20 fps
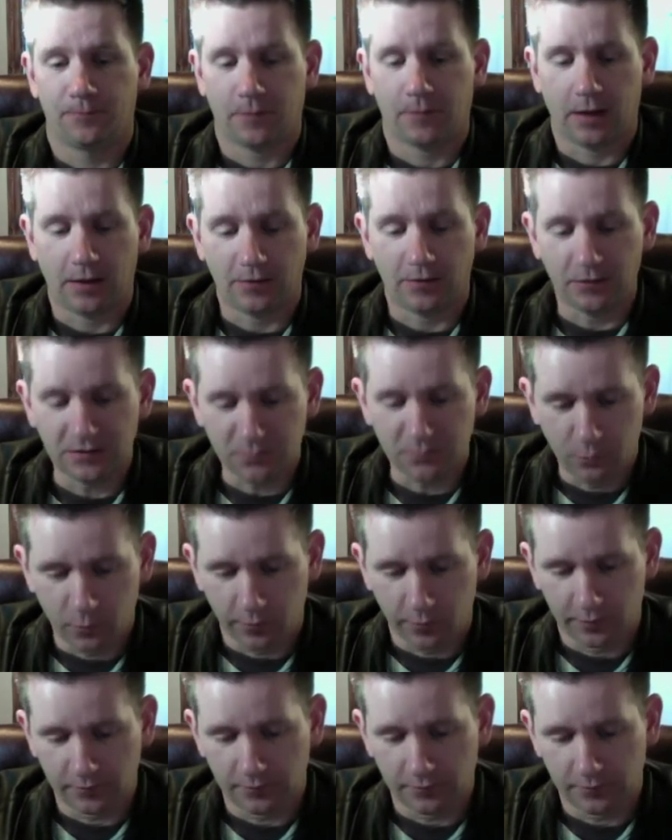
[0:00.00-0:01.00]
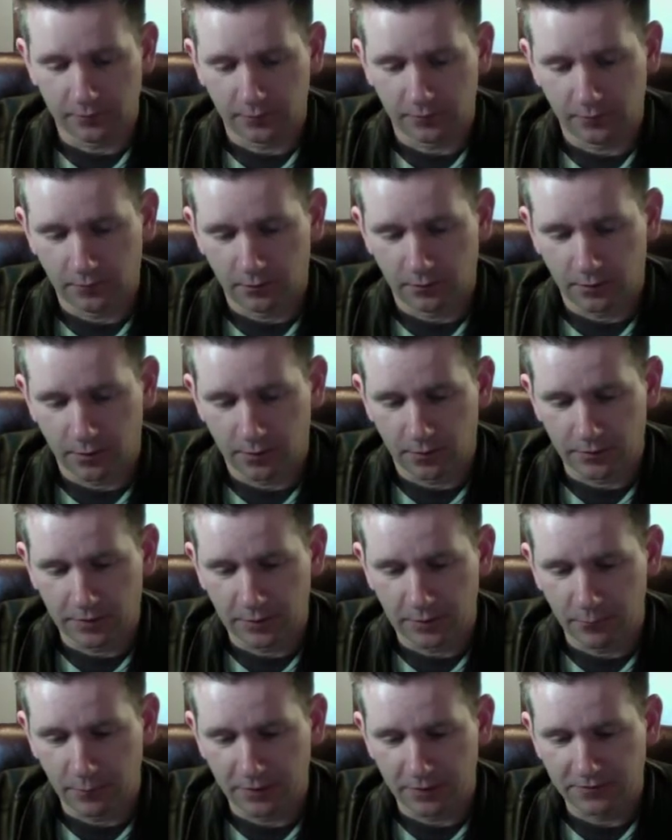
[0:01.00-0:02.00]
At this point, on
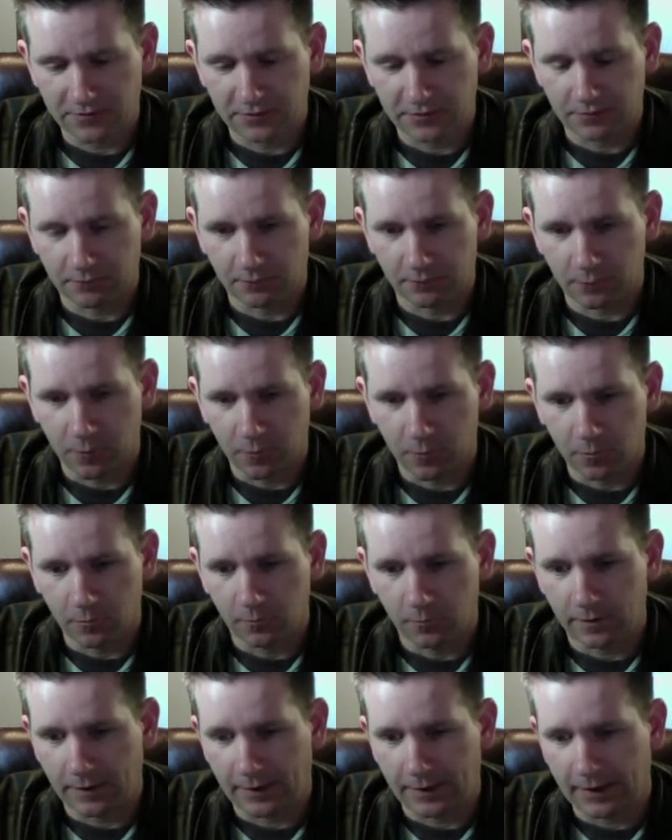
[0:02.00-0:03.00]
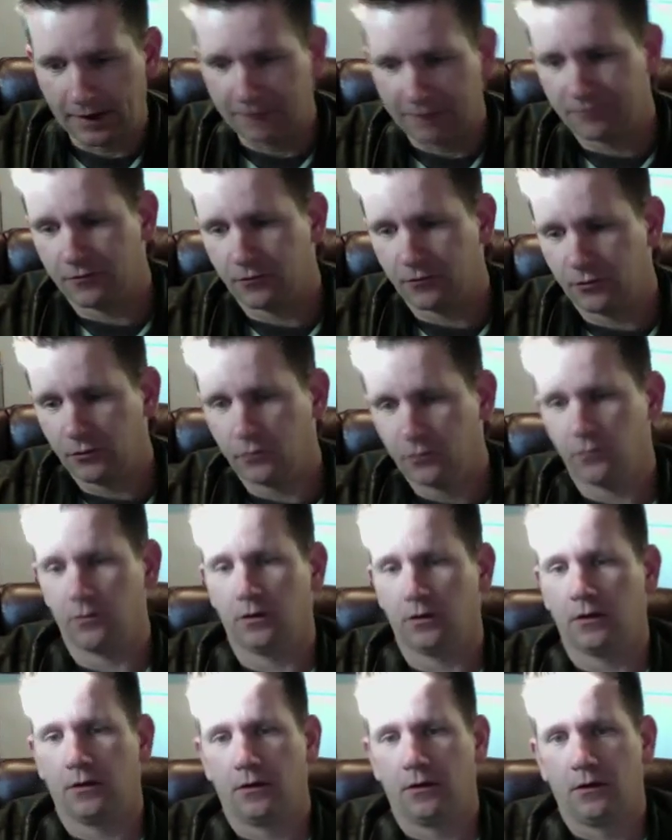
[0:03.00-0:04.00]
that Mexican road that
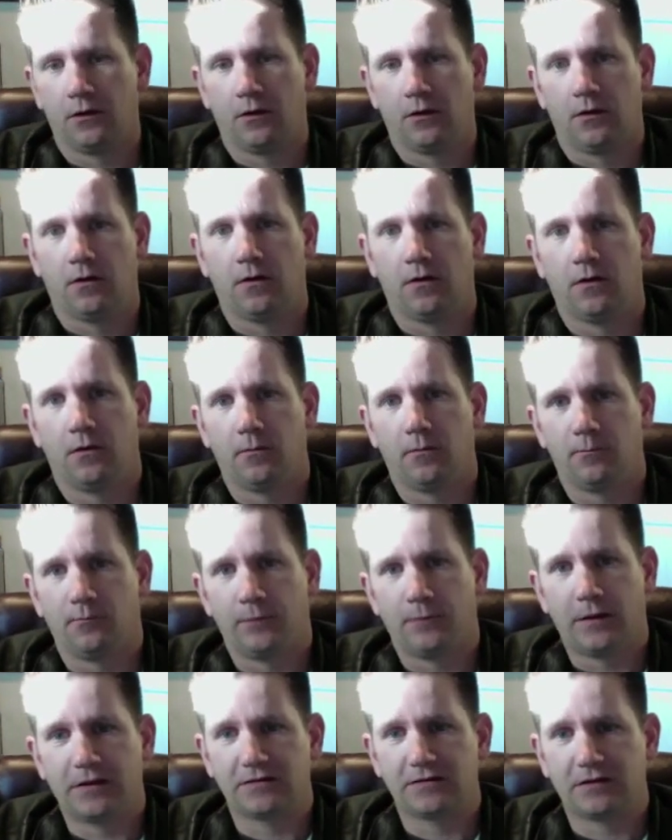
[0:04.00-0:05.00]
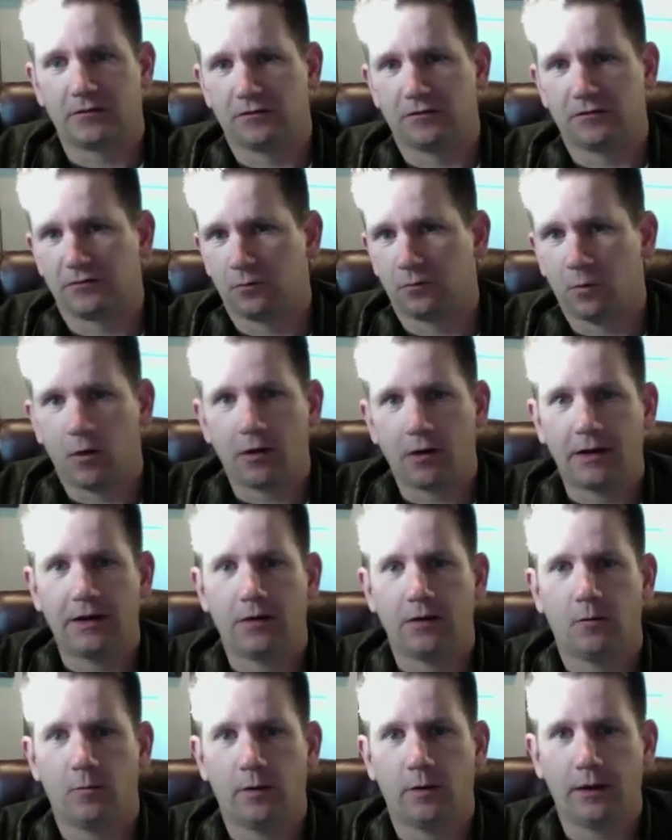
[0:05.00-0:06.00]
afternoon, as I was walking
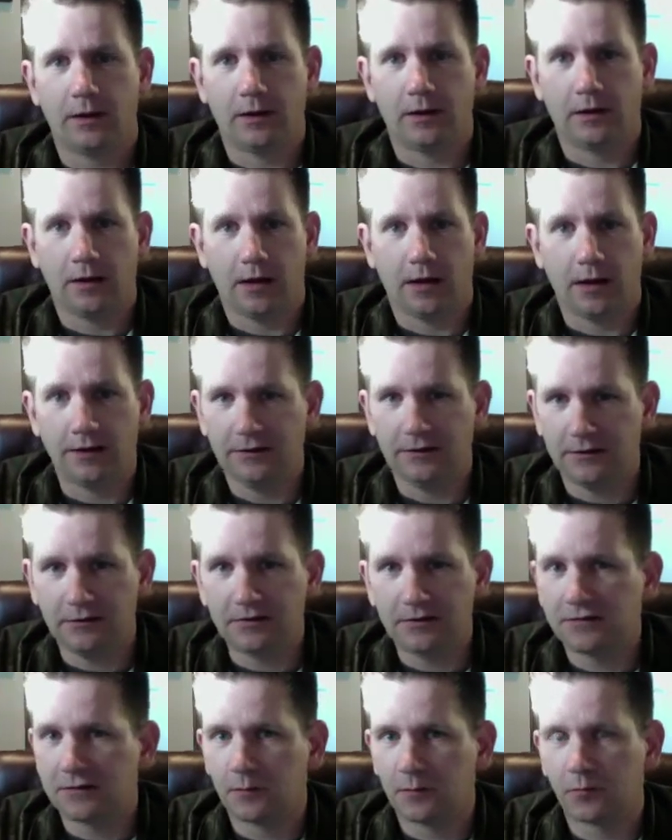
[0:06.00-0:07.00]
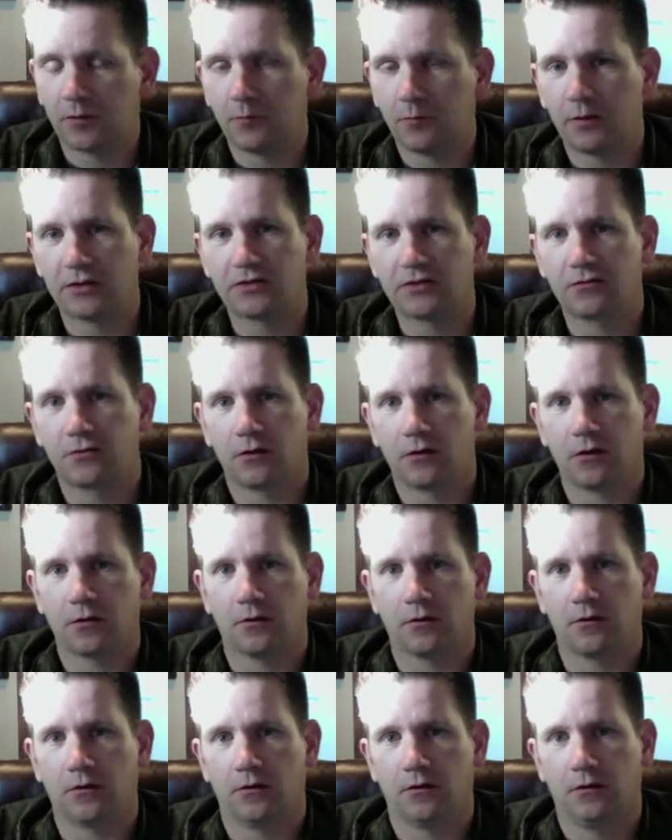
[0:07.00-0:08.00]
away, I needed something much
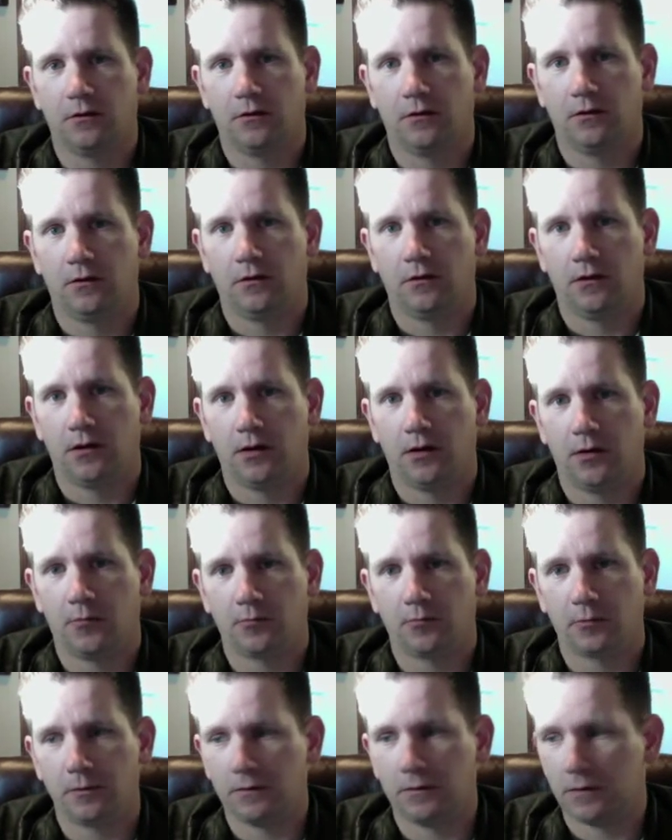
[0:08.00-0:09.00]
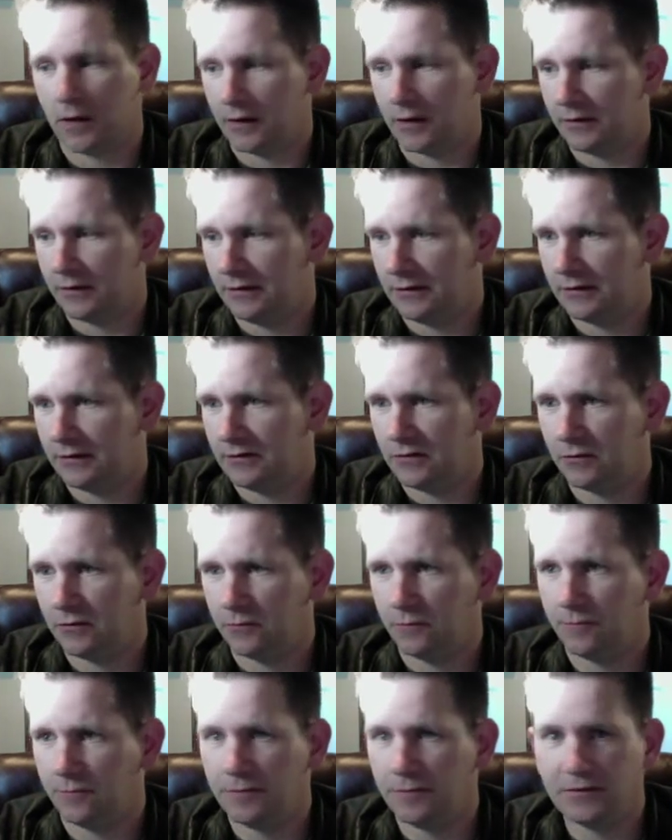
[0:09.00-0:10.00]
stronger. God needed
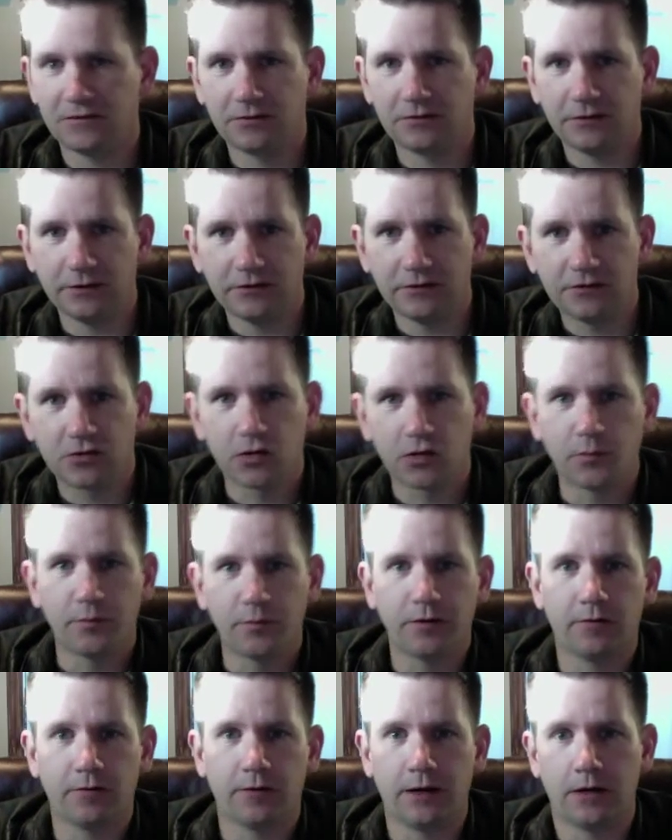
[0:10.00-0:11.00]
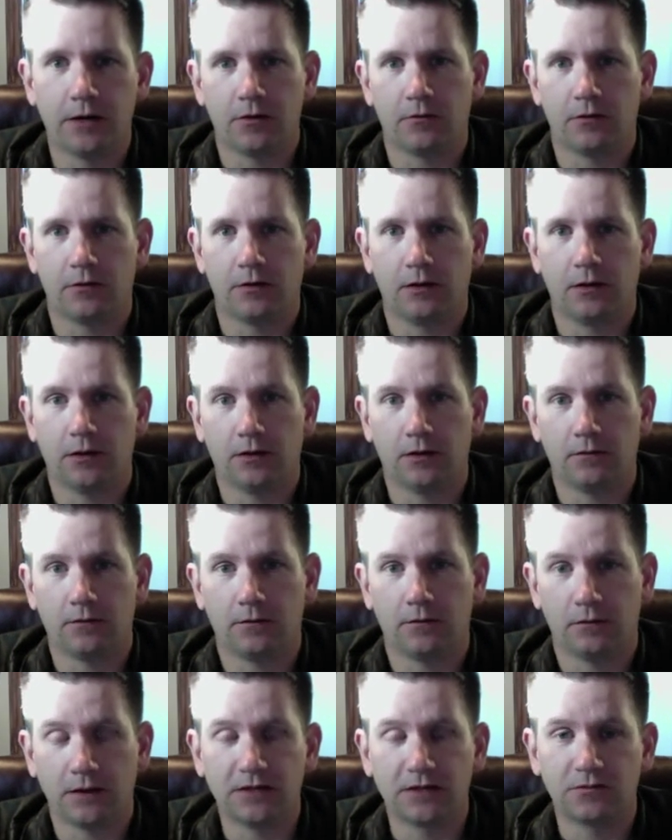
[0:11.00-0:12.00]
to physically turn me around, and
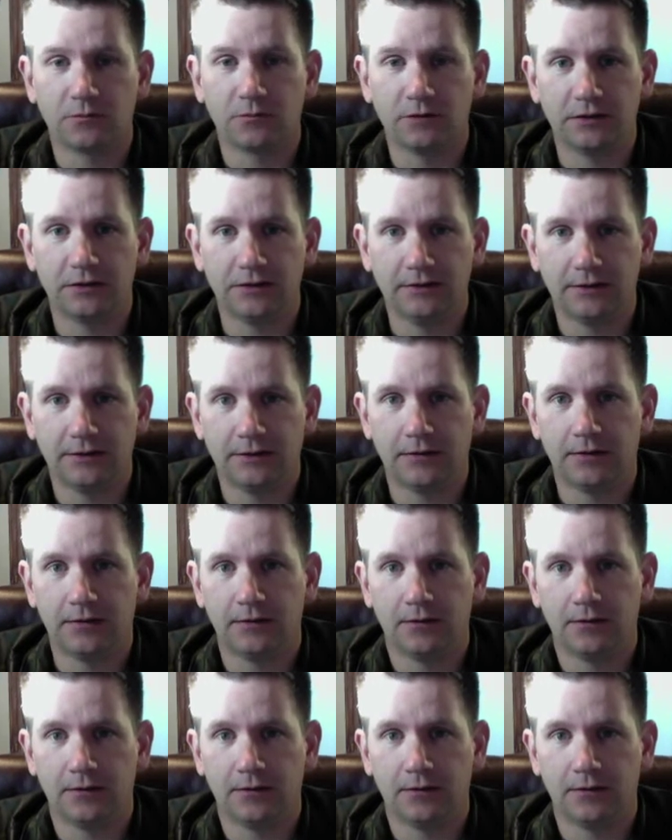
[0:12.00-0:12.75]
that's what he did.